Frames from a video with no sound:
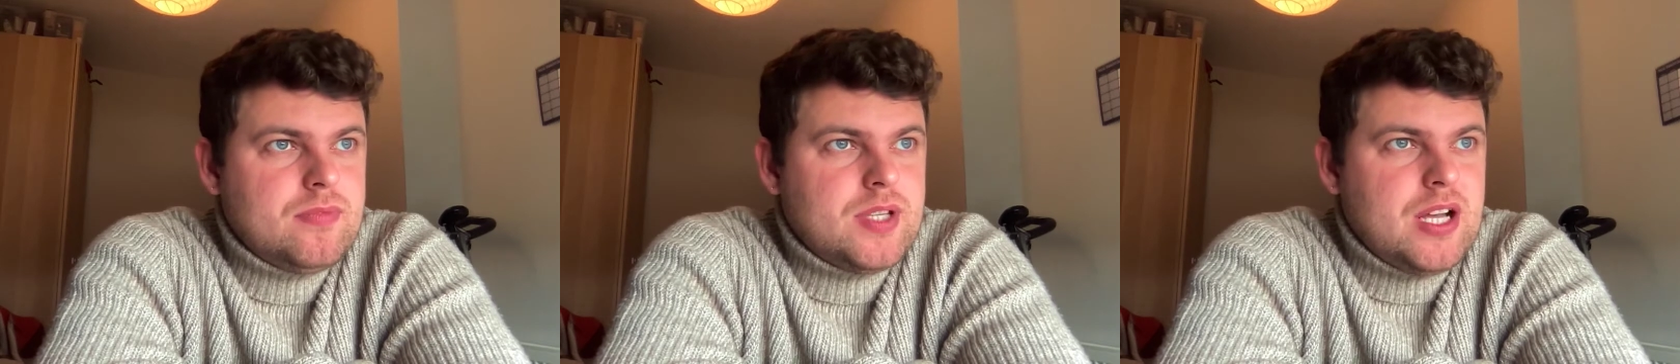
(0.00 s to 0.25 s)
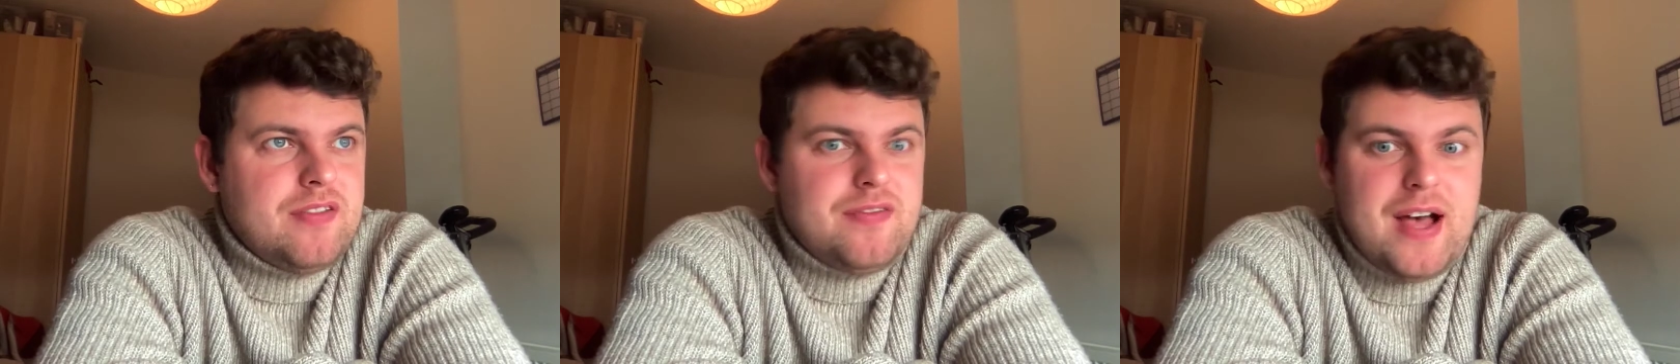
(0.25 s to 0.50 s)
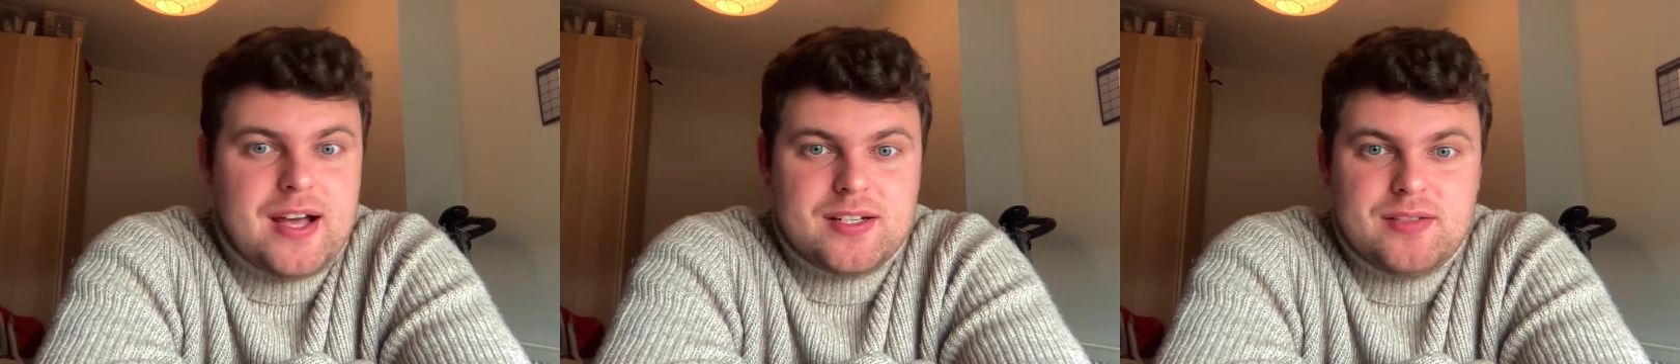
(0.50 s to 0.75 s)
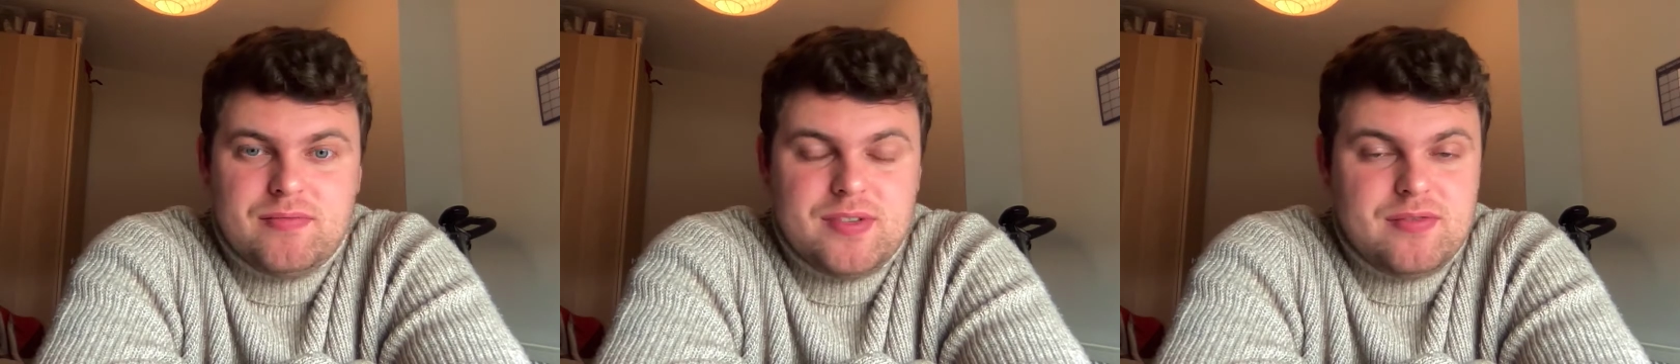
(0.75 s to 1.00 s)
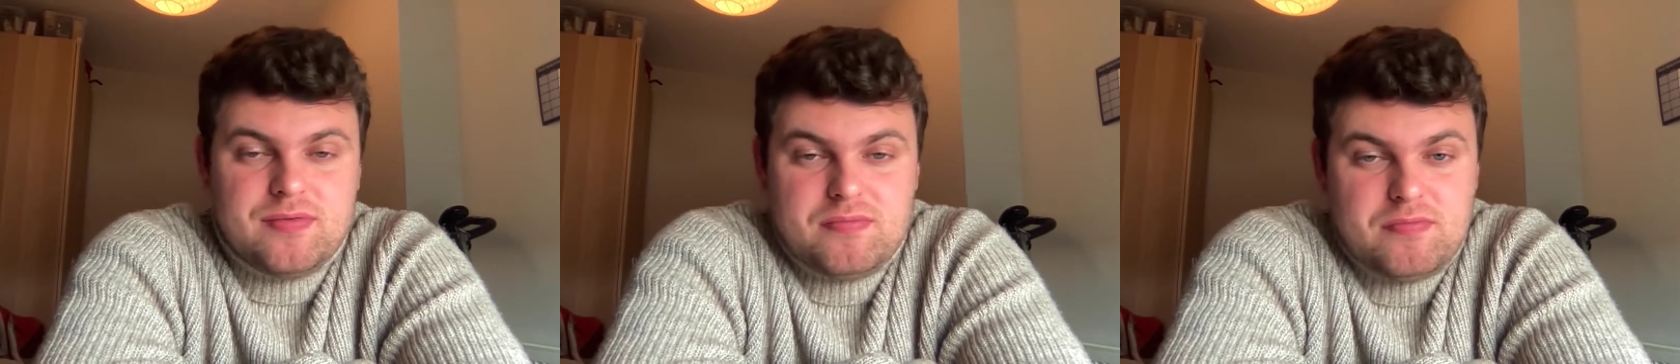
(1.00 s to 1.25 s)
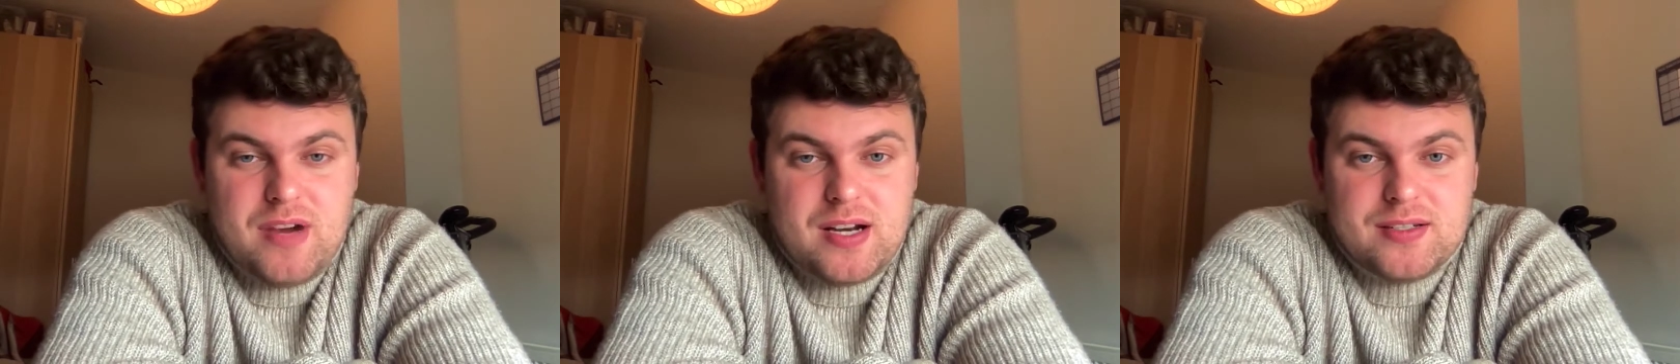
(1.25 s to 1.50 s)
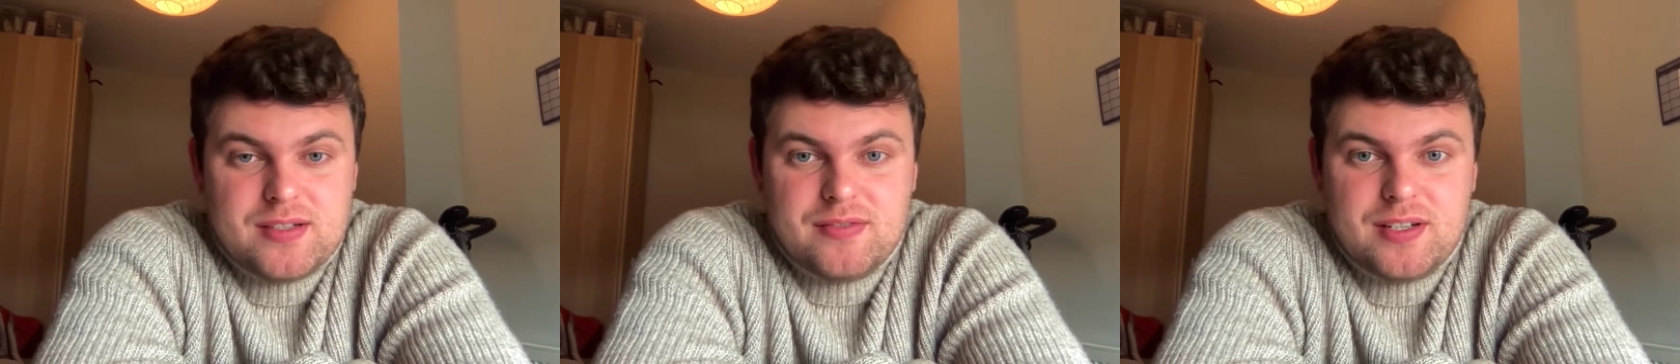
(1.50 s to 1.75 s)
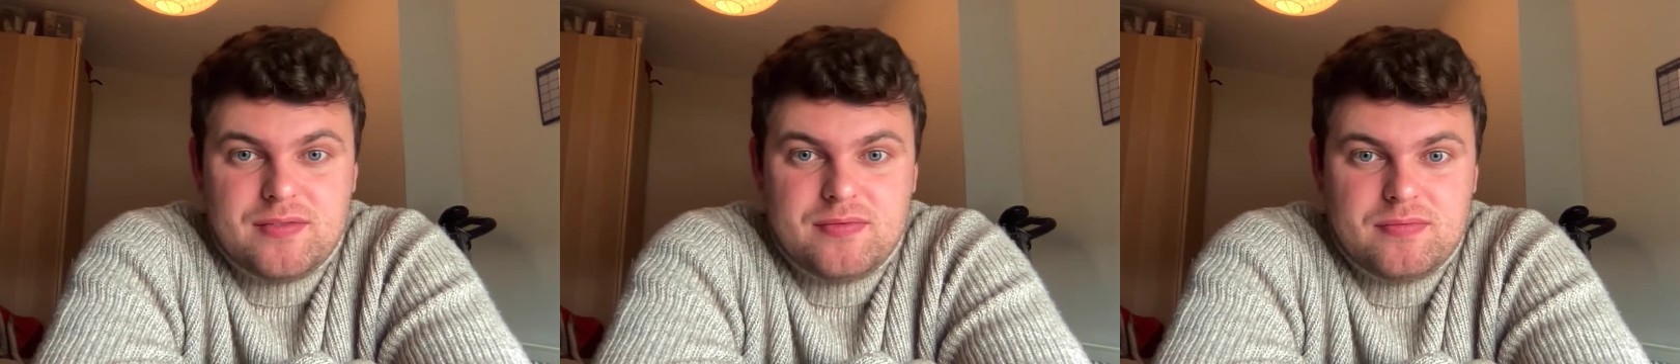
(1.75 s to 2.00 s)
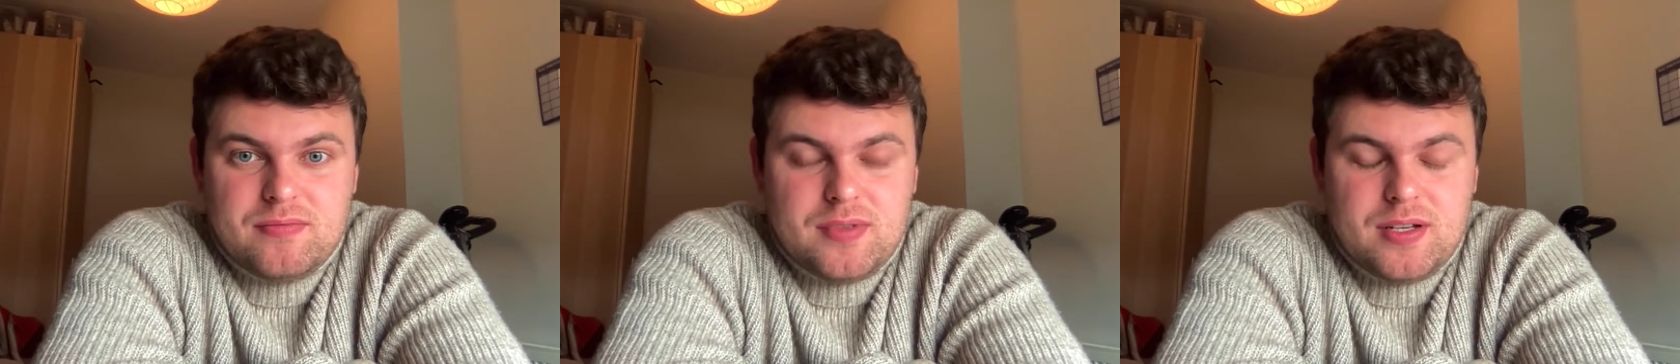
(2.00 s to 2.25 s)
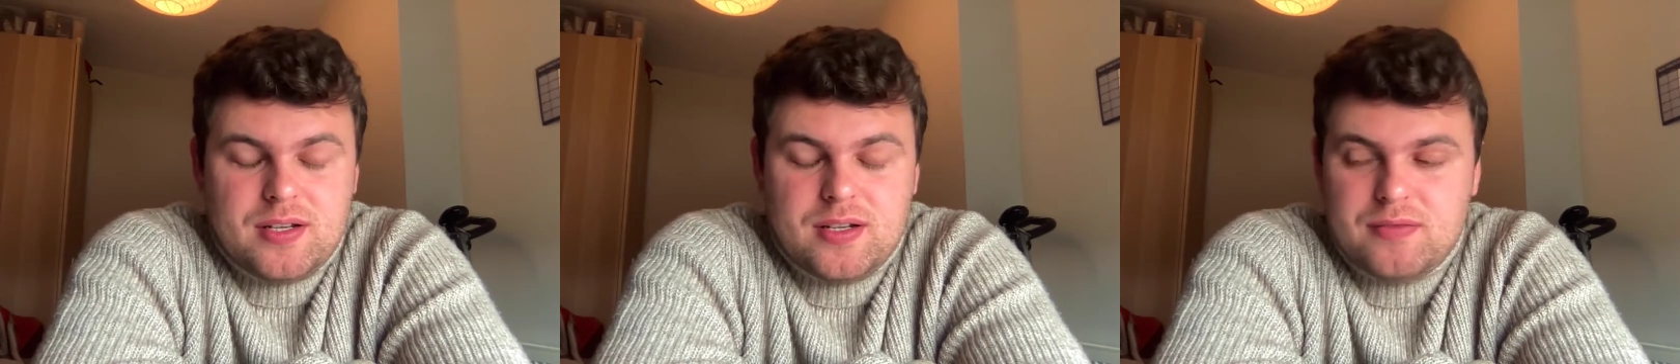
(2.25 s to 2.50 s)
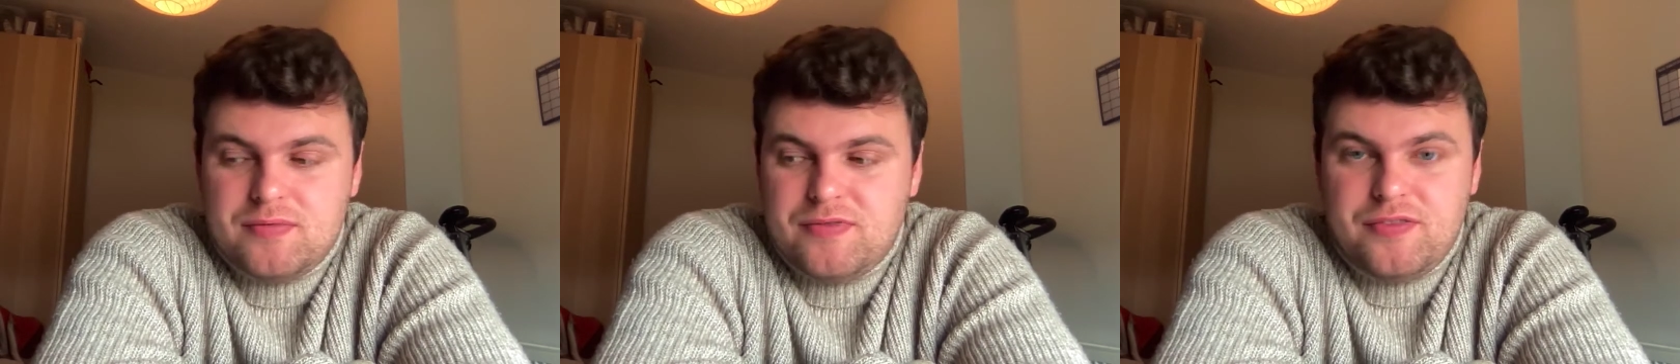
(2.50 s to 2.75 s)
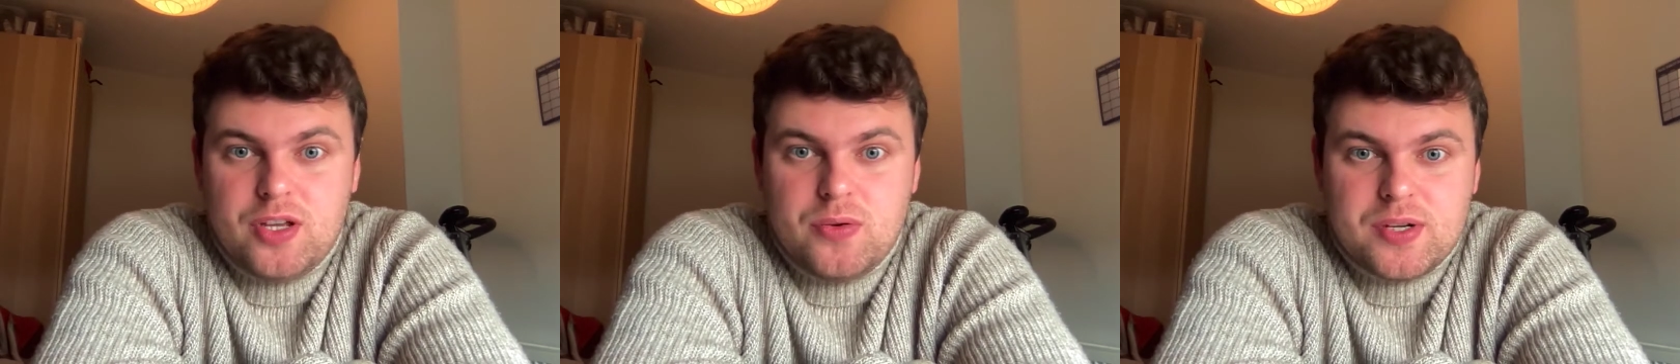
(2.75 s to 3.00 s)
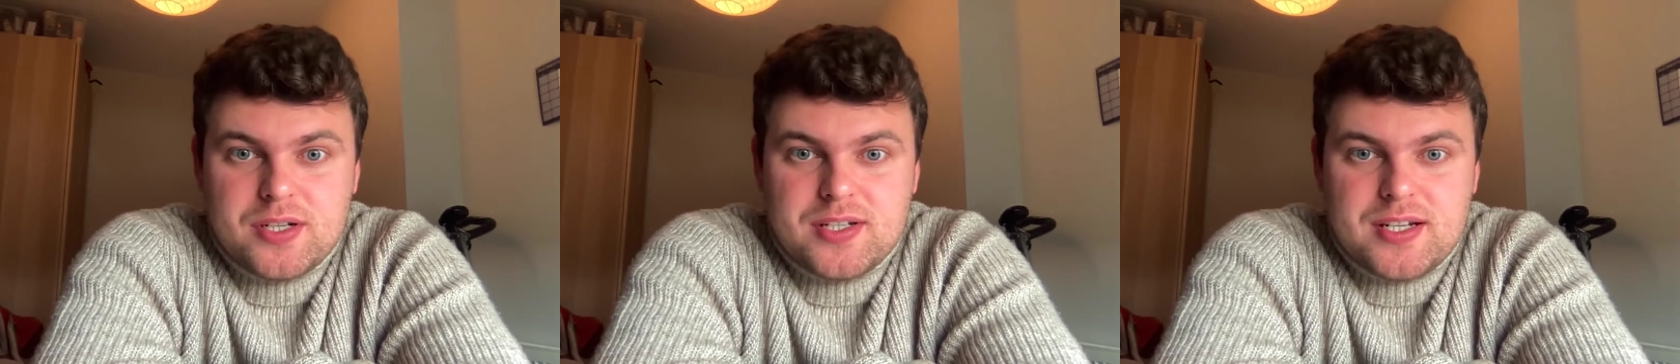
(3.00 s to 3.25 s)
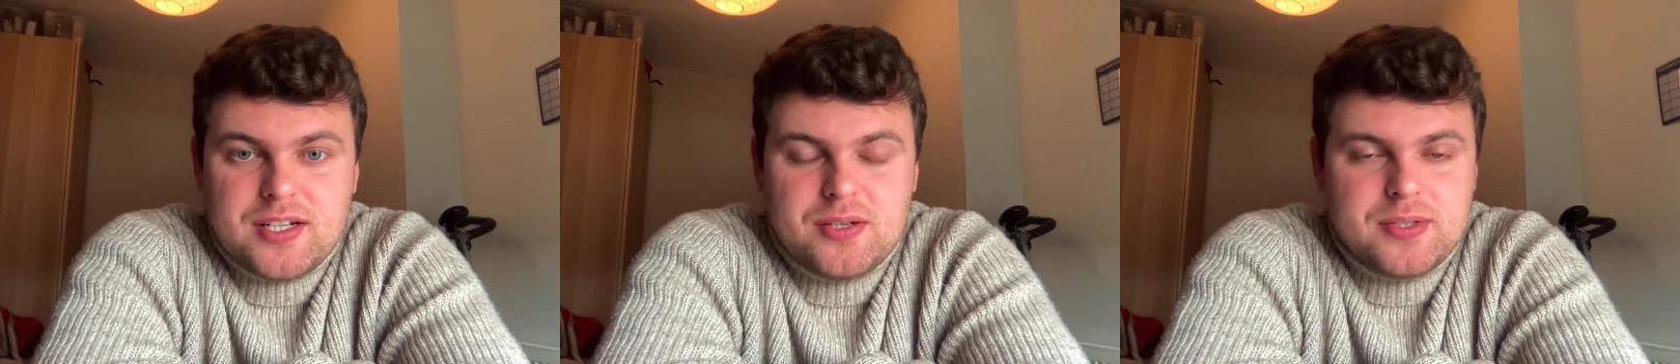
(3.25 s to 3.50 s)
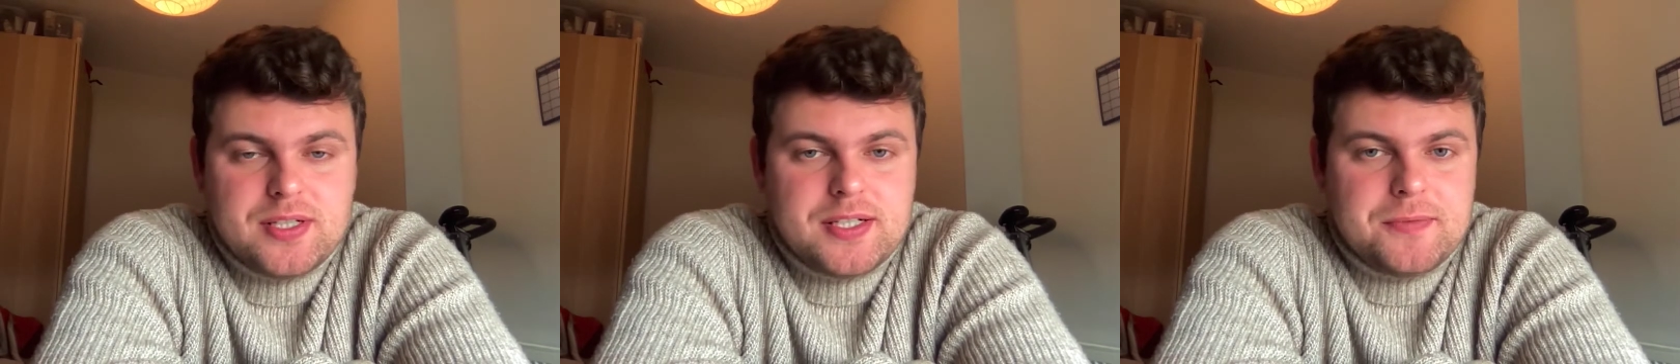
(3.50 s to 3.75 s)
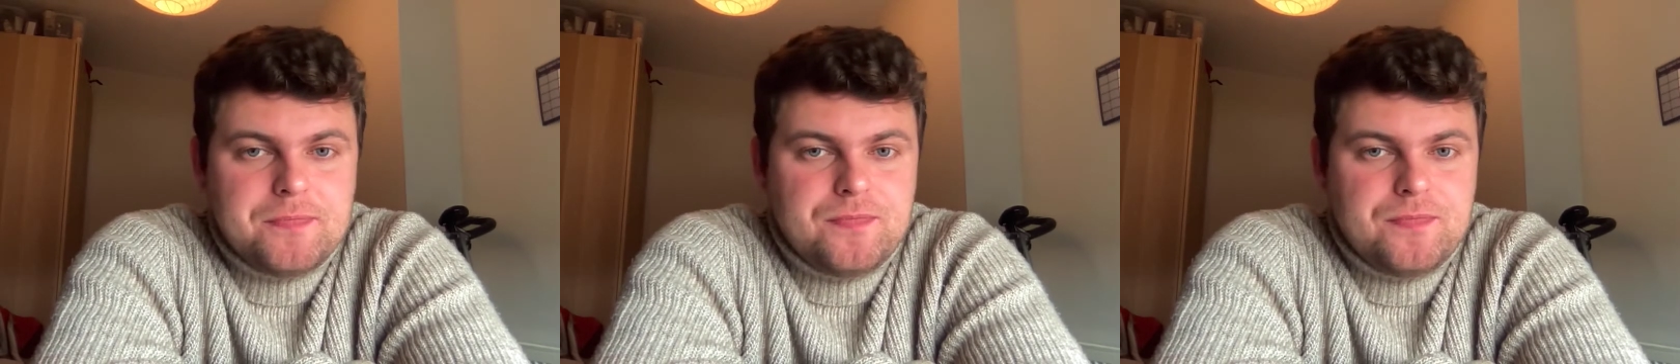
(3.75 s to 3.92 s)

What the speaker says: a fact with relatively few constituents,